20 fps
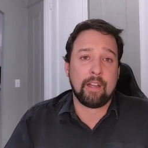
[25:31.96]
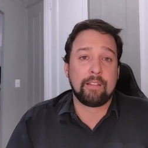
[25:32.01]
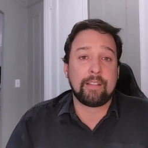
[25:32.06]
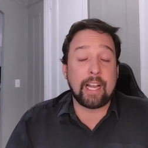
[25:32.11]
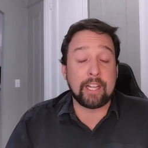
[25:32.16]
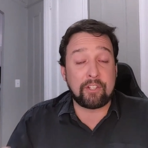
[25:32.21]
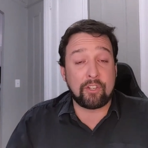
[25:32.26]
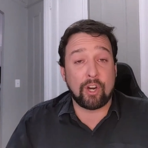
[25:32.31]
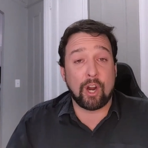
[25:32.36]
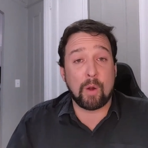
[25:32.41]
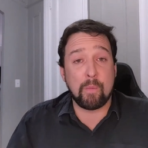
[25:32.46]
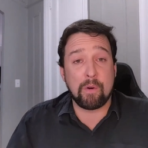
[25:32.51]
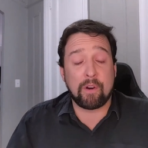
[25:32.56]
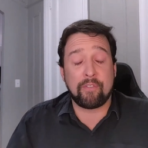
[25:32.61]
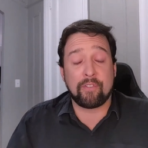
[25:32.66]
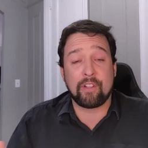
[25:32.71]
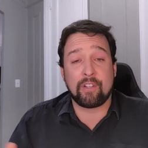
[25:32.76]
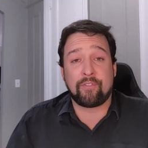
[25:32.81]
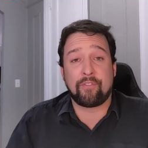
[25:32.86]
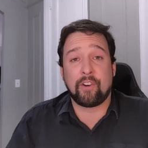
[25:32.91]
That's your homework
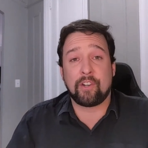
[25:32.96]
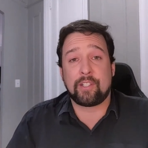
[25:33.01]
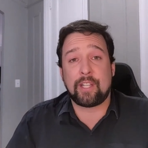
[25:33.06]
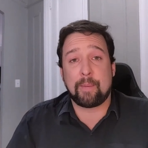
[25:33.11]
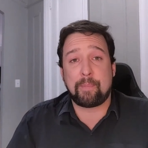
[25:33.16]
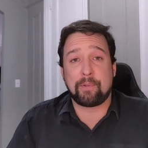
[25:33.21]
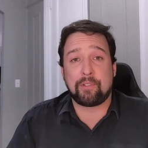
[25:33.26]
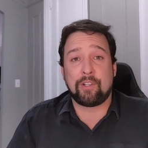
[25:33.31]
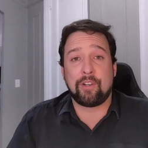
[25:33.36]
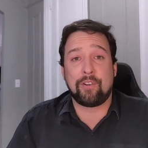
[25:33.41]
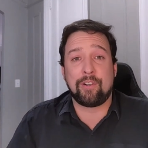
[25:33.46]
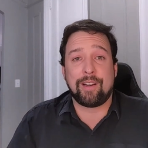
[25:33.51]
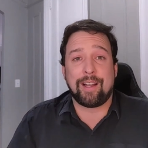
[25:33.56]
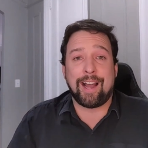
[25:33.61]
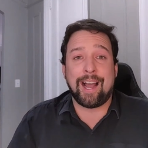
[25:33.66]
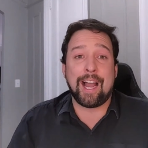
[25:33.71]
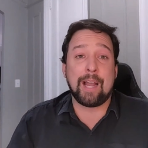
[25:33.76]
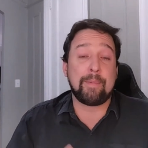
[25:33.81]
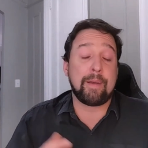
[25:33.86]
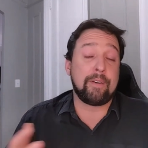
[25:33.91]
for this first episode.
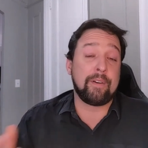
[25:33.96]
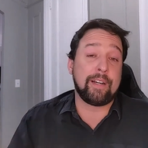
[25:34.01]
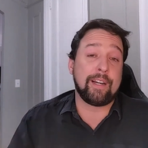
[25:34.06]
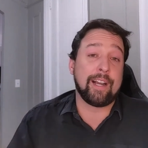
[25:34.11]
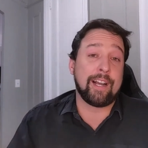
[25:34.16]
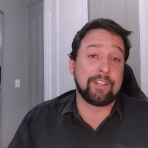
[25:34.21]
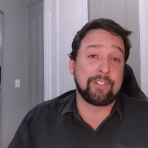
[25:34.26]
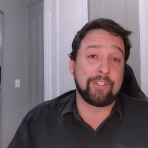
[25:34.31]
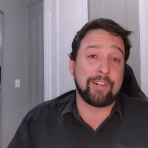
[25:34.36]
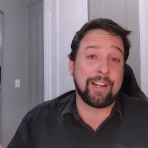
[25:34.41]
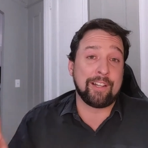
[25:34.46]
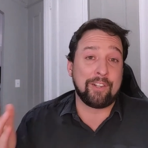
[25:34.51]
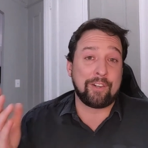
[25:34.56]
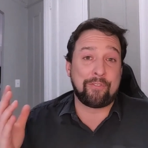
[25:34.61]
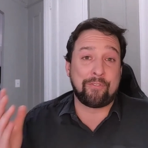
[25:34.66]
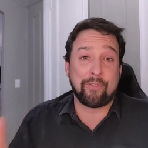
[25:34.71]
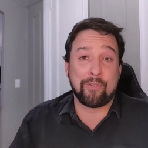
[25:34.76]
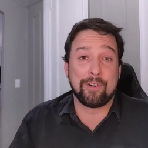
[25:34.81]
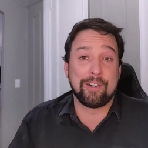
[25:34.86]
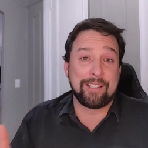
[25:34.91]
I'm Henry Kaiser. I
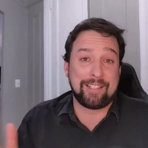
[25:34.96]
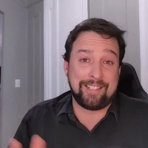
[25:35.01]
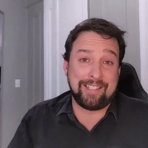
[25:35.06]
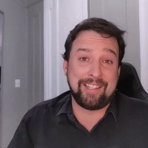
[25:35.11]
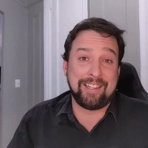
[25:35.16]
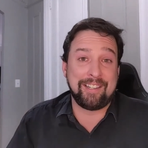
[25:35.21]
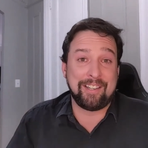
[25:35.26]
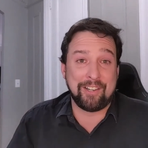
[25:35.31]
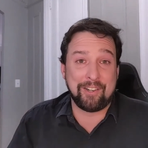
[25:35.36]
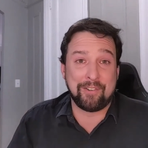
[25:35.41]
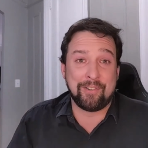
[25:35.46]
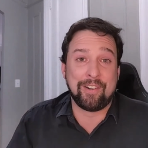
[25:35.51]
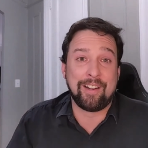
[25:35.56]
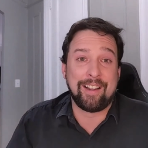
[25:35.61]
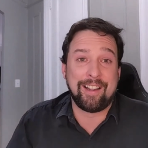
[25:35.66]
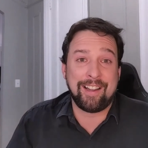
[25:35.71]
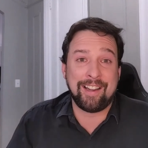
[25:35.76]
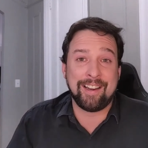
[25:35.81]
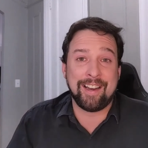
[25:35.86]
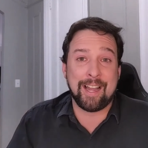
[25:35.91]
look forward to seeing you
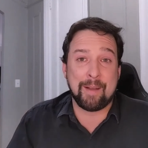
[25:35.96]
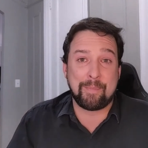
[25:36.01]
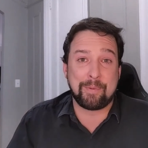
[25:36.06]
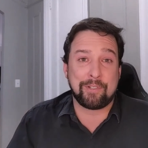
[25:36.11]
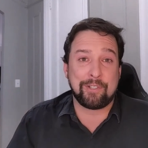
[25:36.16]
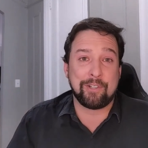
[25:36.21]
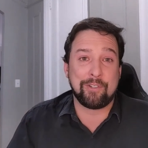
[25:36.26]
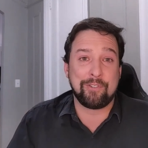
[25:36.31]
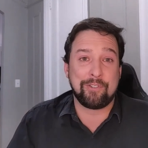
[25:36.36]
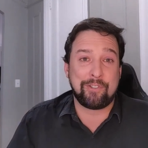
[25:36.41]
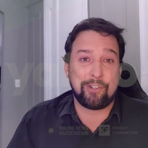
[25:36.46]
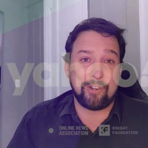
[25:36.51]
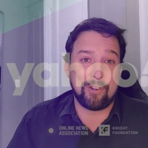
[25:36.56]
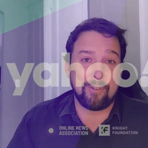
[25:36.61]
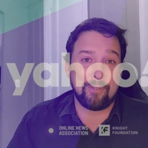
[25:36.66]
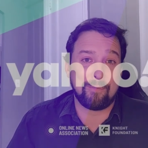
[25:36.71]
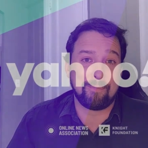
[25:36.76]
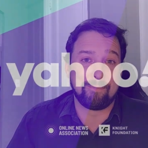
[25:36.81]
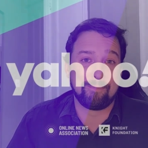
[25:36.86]
in episode 2.